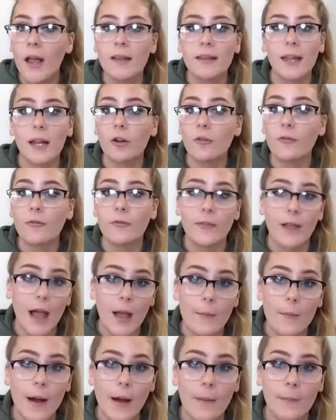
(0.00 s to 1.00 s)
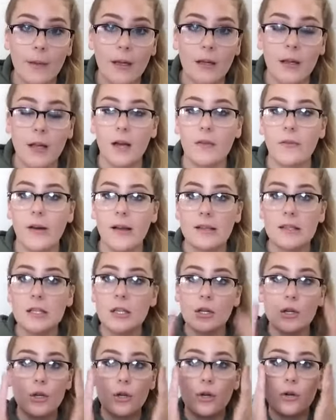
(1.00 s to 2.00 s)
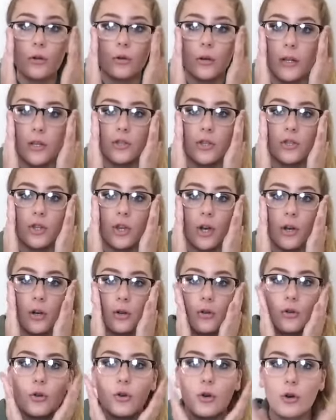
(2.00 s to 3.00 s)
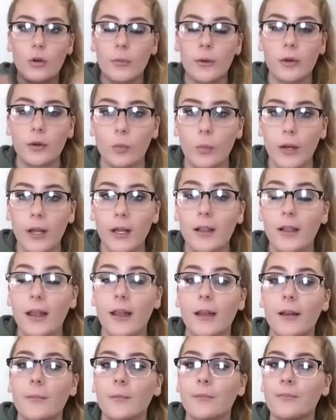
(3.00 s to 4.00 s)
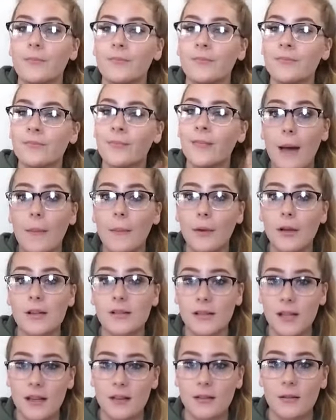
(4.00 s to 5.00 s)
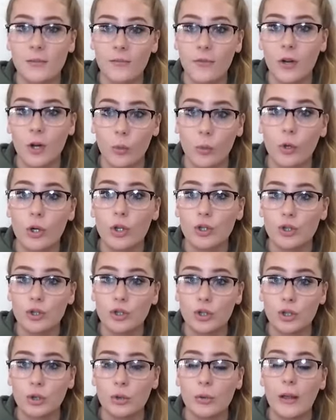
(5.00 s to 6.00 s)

That don't fly by me. Like, if I see a girl, like, judging another girl by their weight, like, I'm gonna say some fucking words to you.